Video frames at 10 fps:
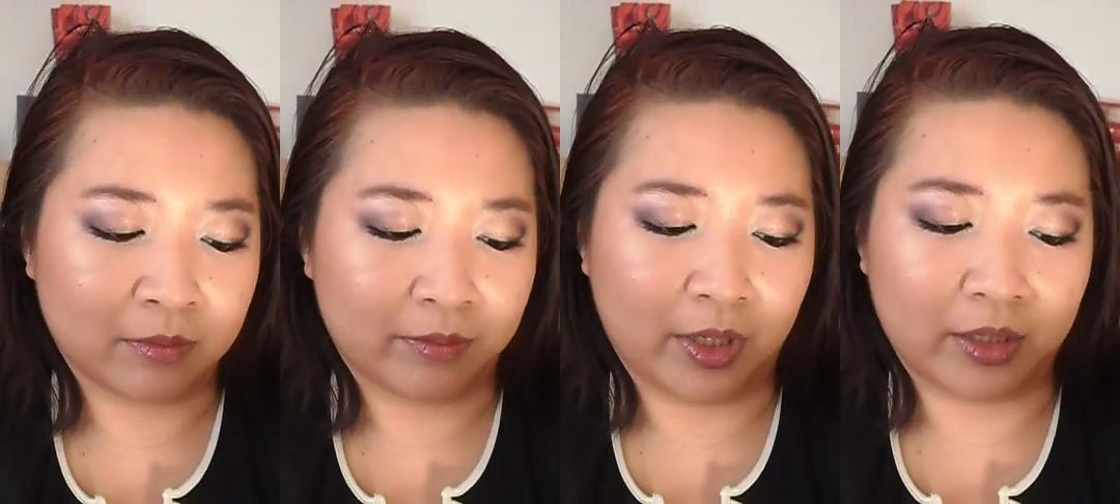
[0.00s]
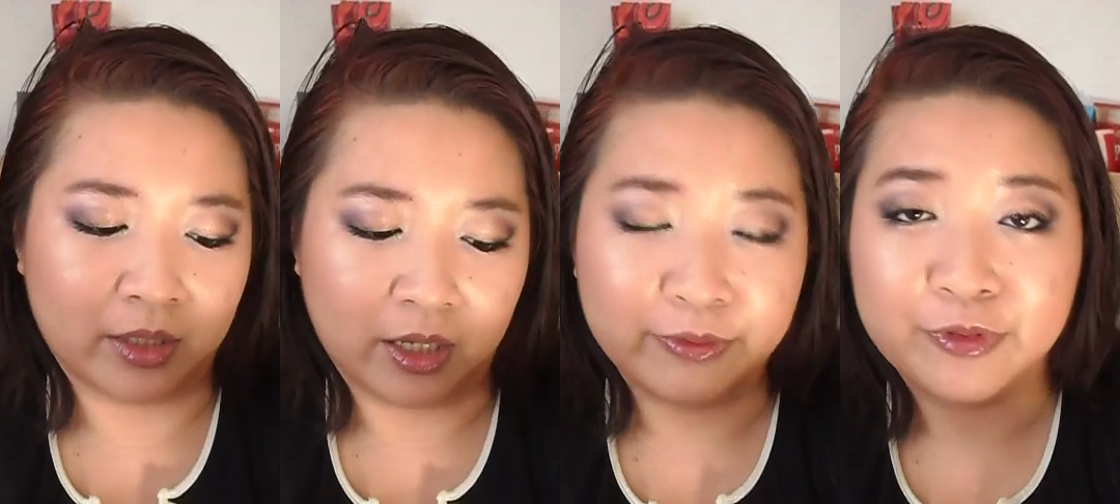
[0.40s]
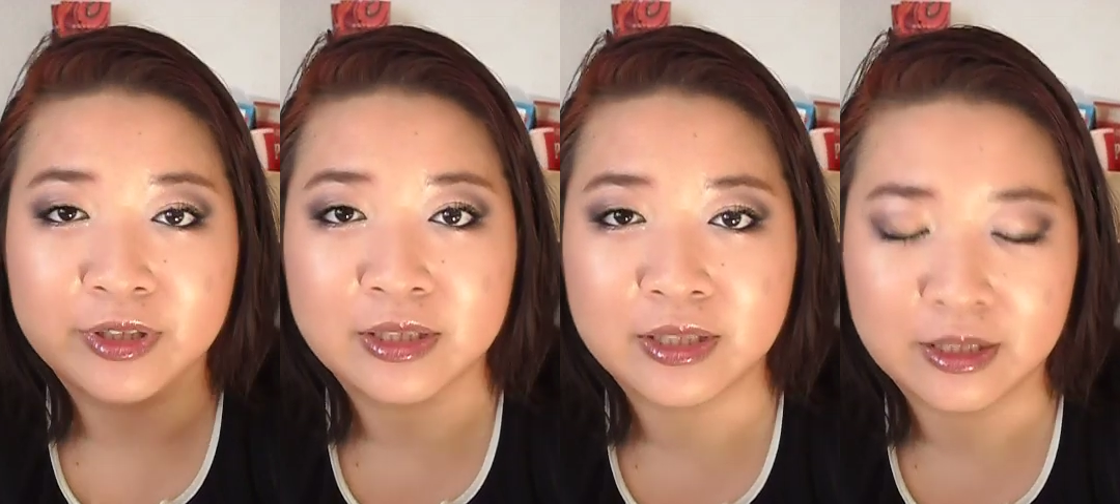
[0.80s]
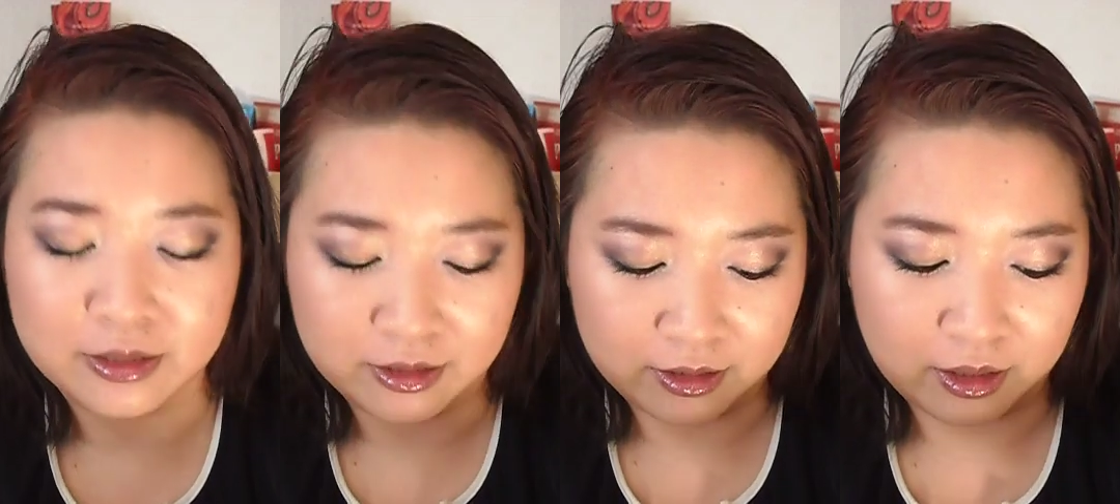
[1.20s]
But I haven't really
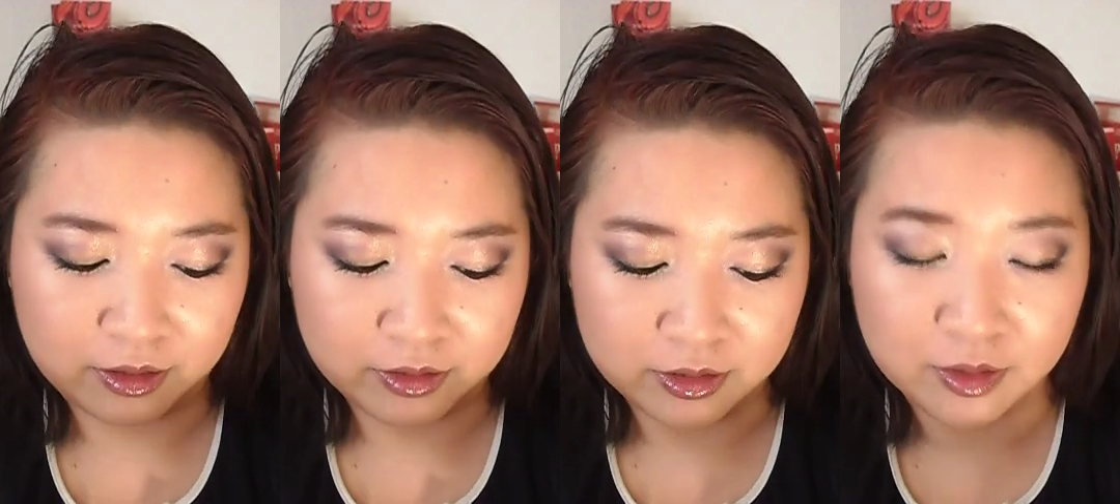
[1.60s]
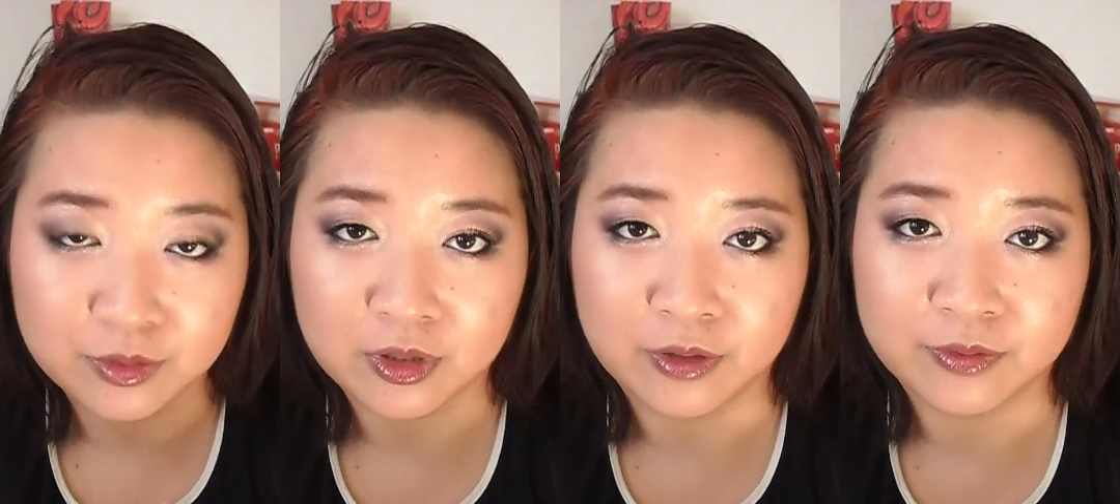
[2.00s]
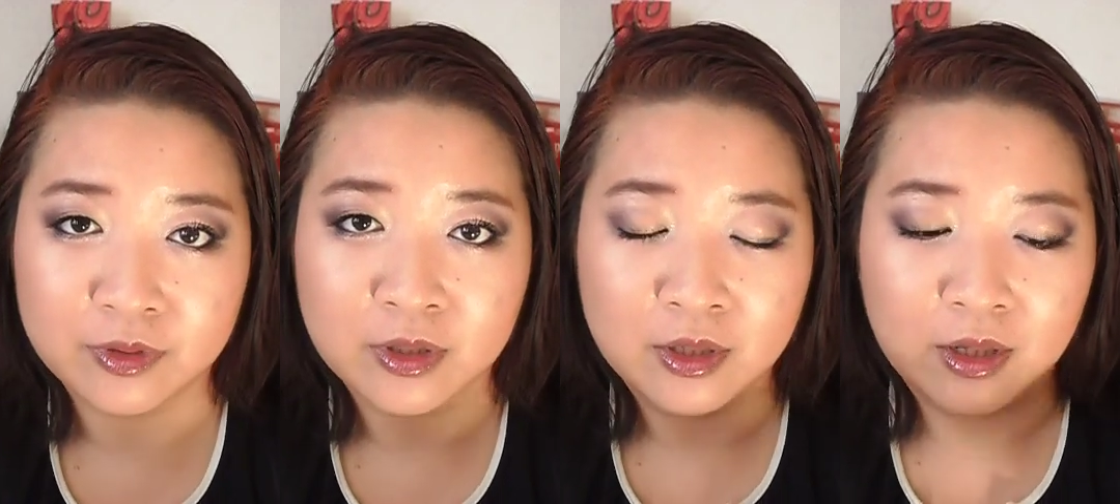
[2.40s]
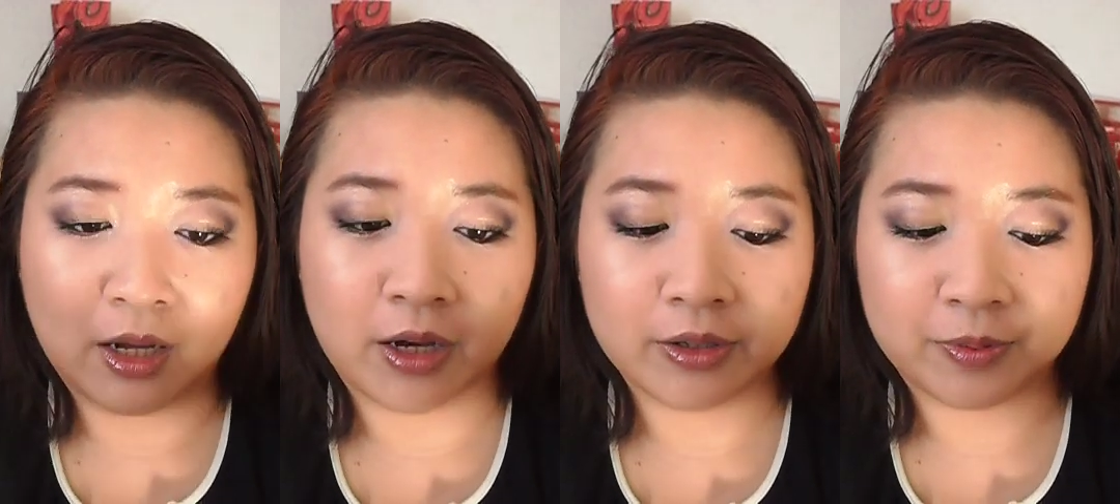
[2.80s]
tested it out in terms of
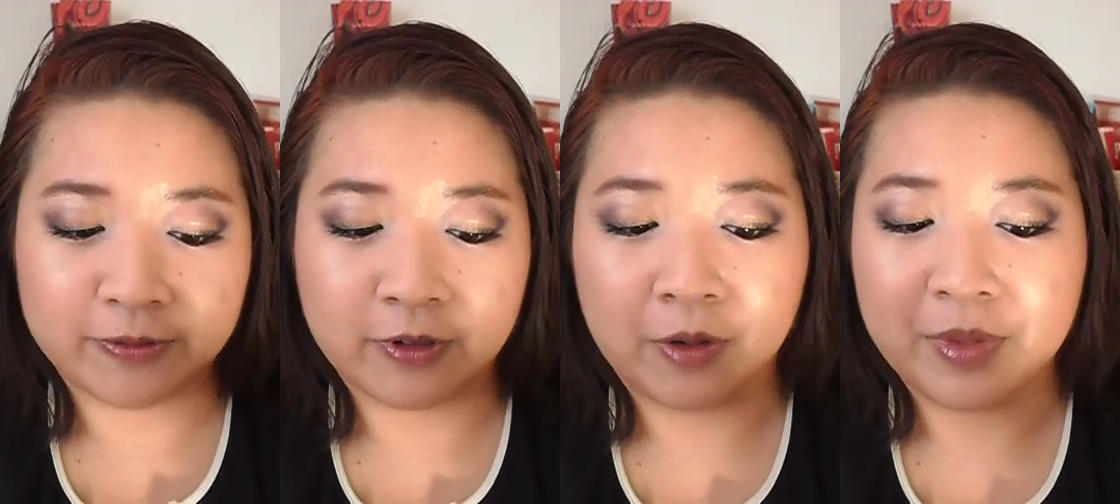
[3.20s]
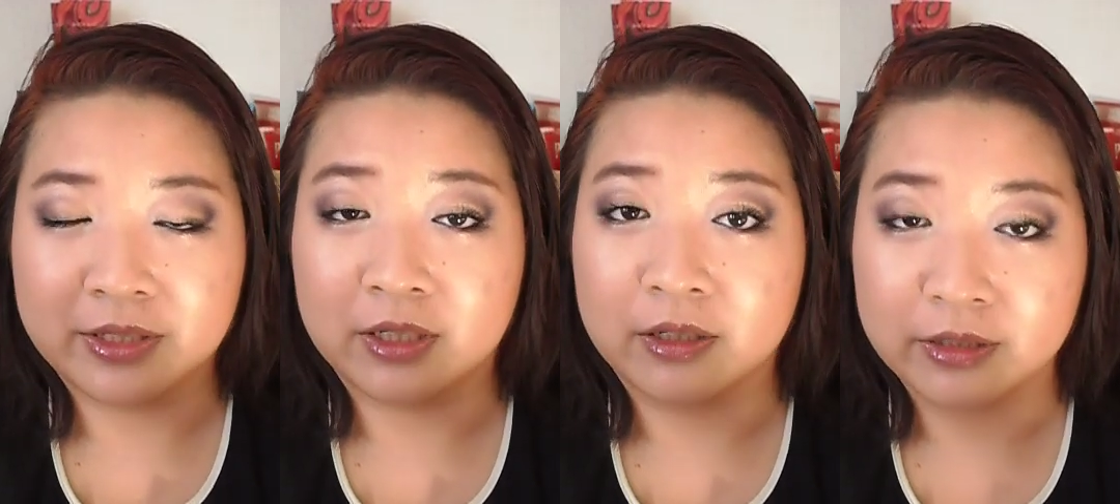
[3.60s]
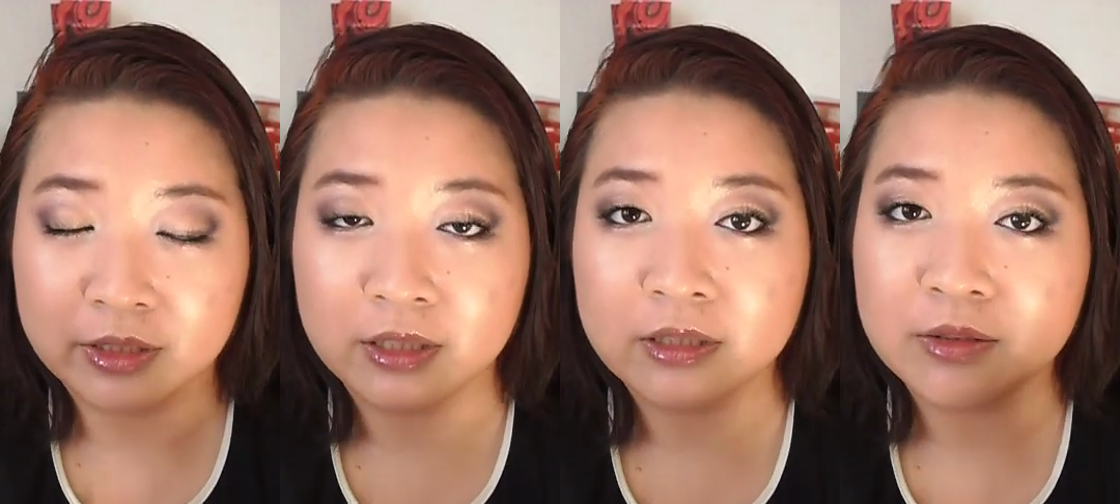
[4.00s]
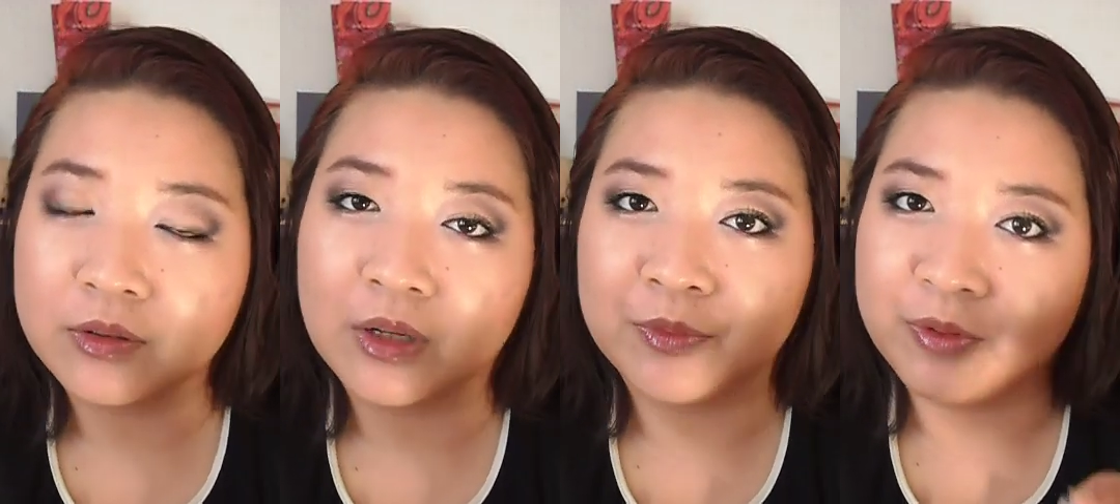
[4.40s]
how it performs as a concealer, so
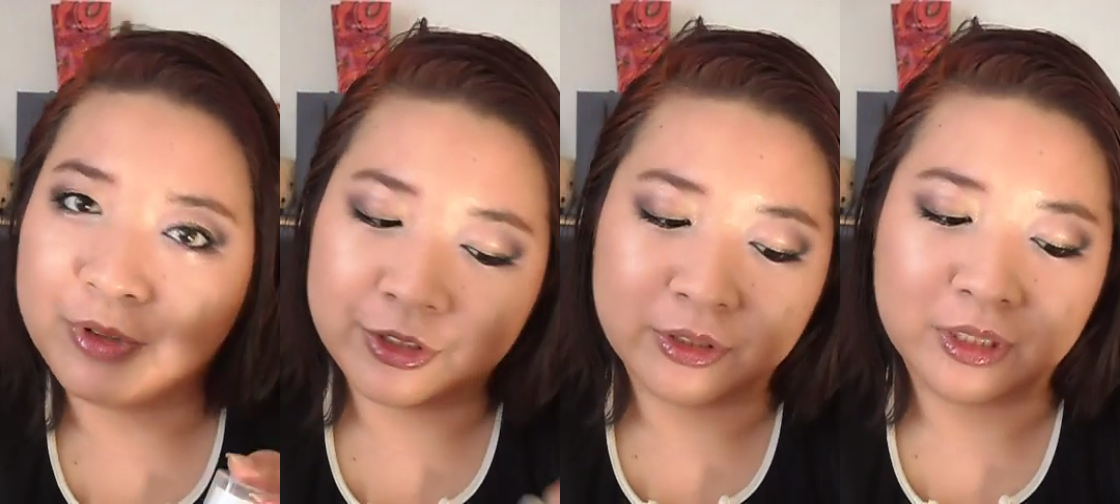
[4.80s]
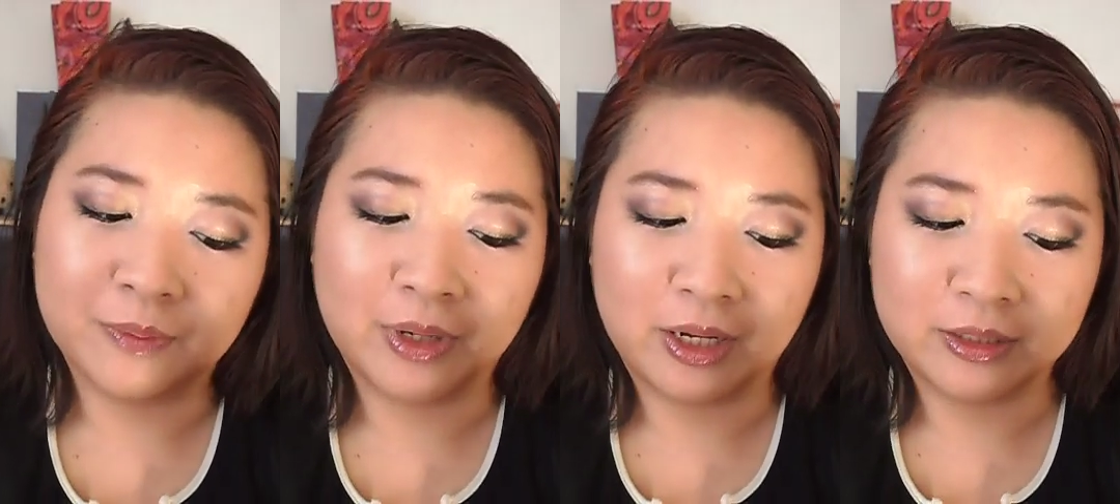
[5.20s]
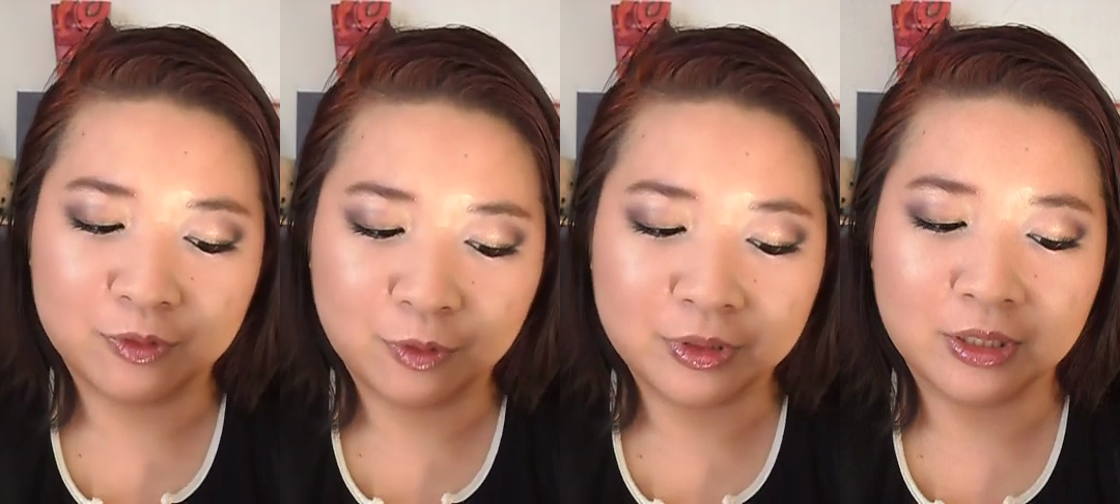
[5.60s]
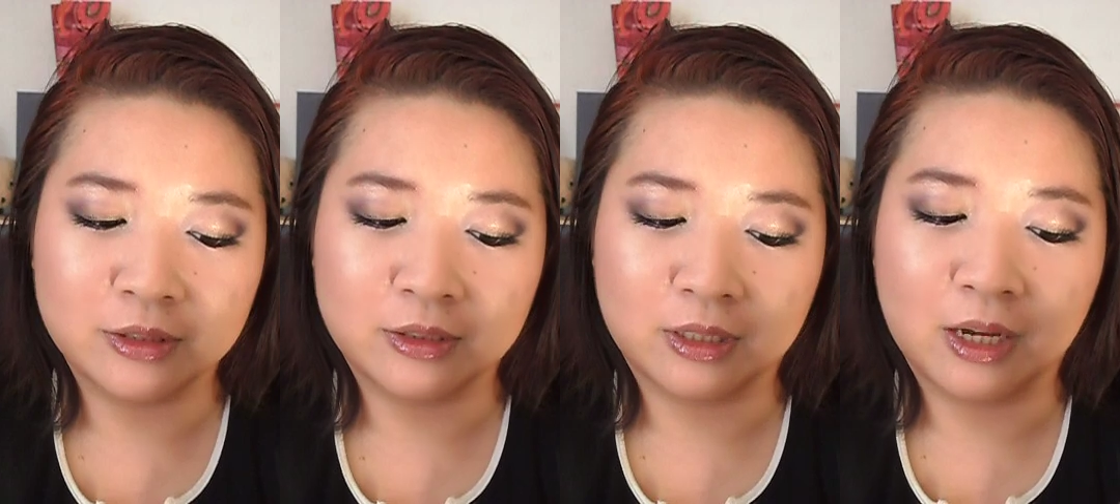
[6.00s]
I'm not very sure of that. But I know that
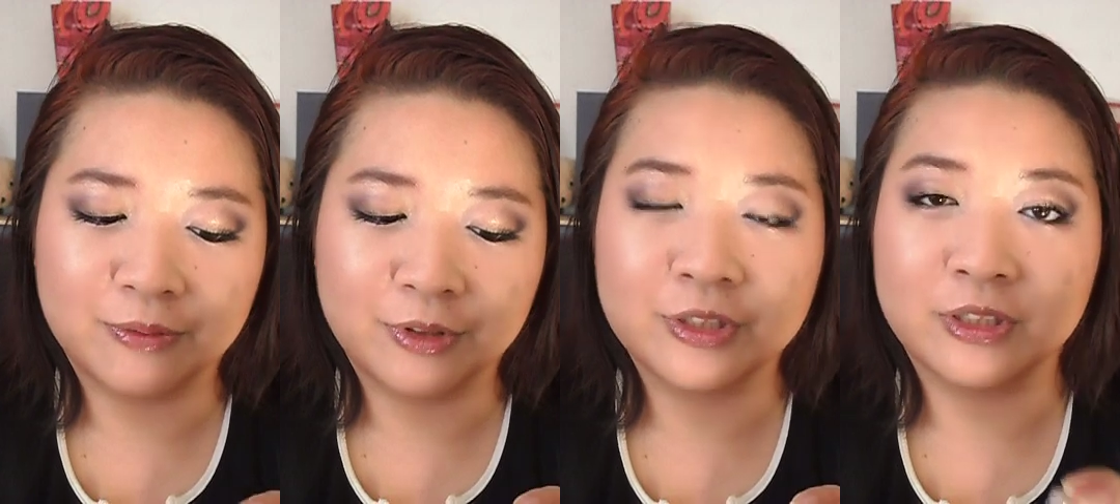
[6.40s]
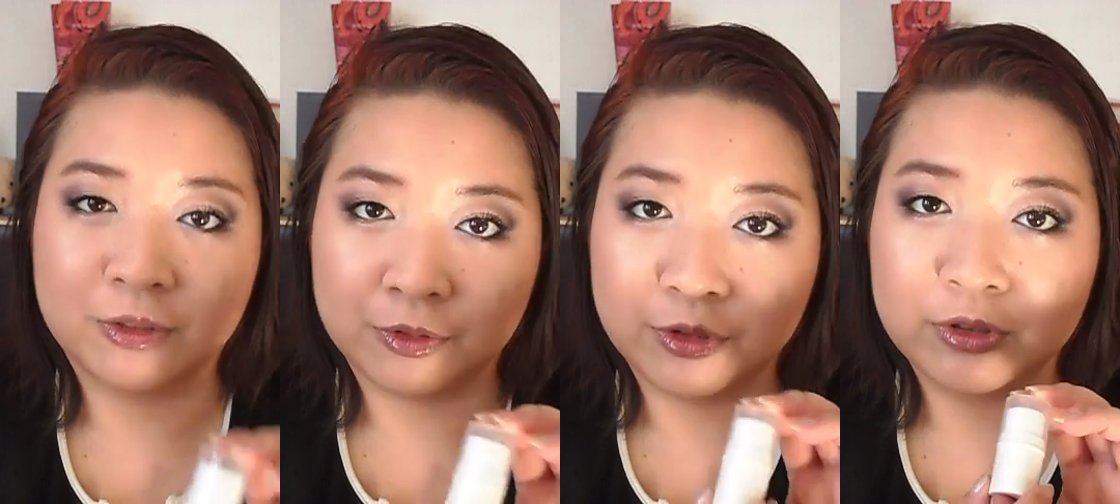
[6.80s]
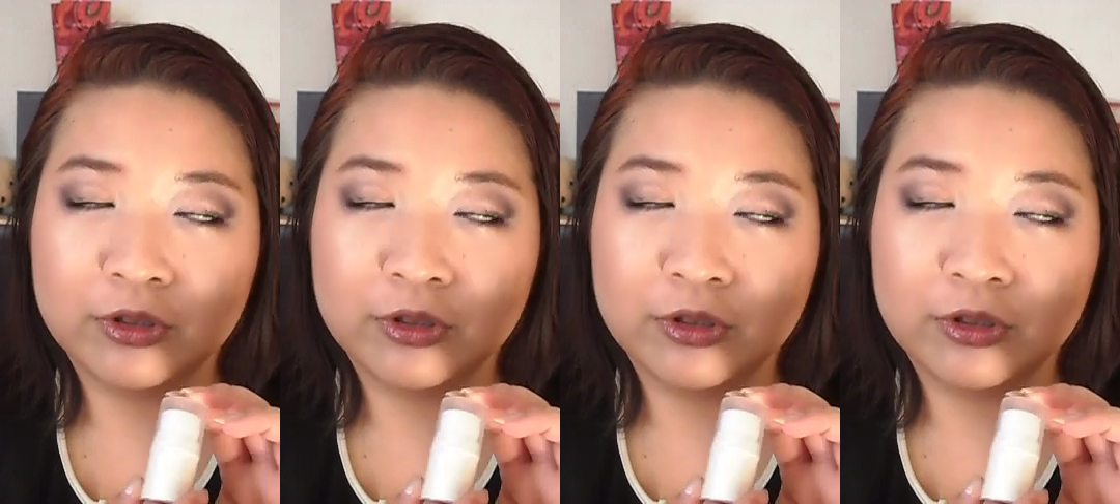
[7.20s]
the coverage is good